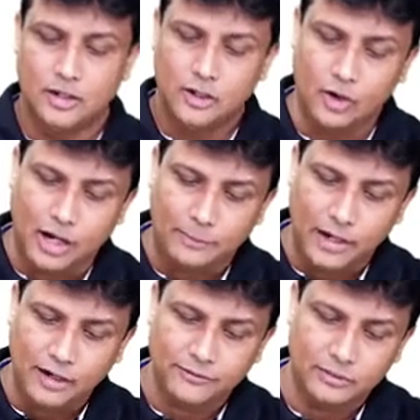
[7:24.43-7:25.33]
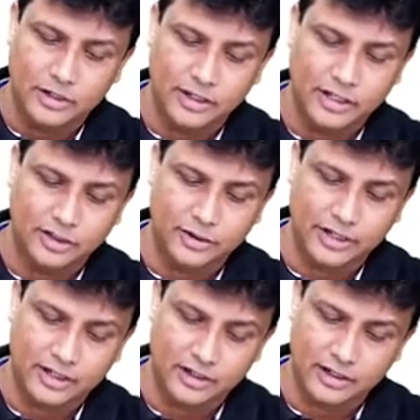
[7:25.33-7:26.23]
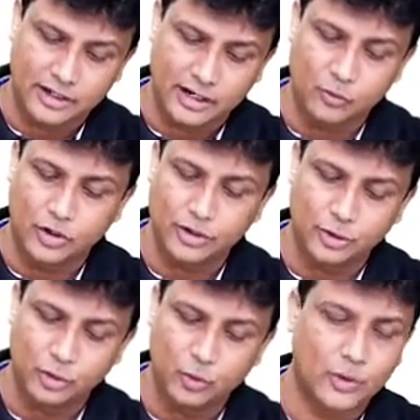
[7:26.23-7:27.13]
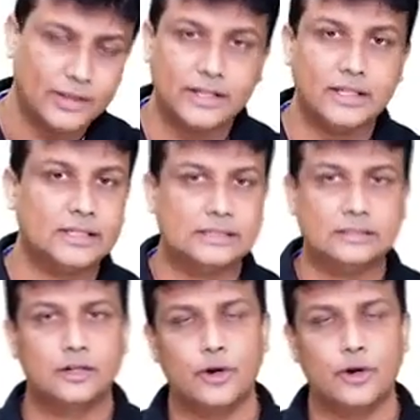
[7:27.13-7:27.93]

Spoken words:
Now, apart from learning theoretically, I want you to do one thing here.